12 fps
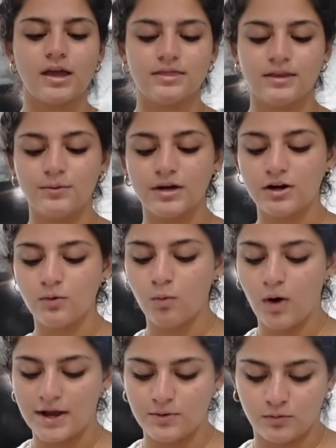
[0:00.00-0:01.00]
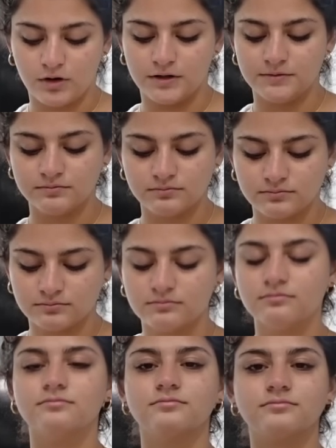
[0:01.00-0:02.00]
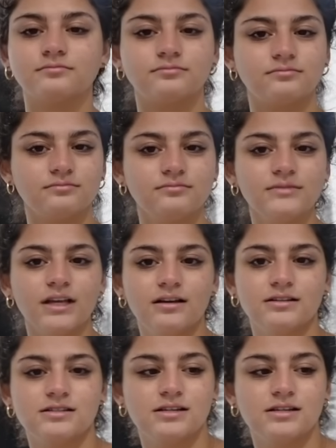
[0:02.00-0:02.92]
Then we got a white one. Let's